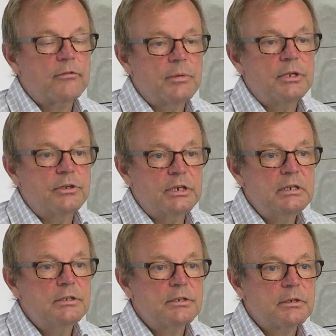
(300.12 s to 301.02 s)
for me to
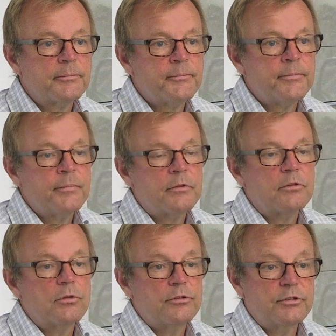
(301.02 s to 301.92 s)
eat.
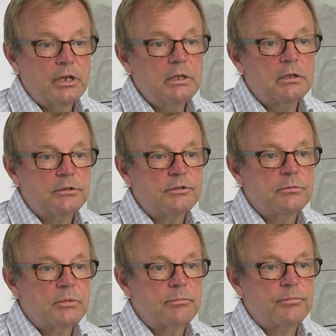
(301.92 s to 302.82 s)
So the signals
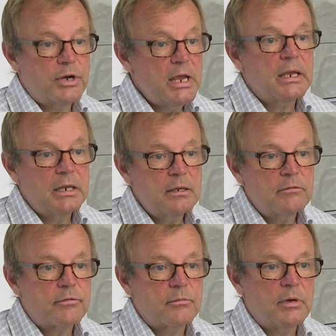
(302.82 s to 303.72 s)
to my brain
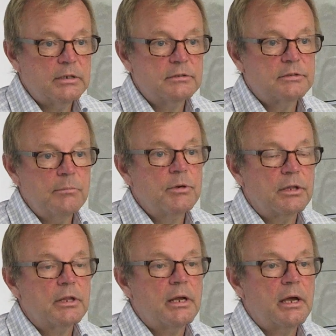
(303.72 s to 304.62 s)
from my
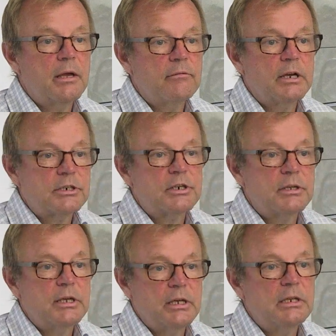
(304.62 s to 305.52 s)
stomach that I have
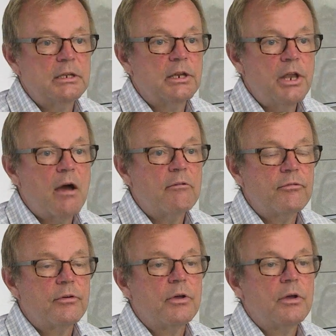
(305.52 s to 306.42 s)
actually eaten enough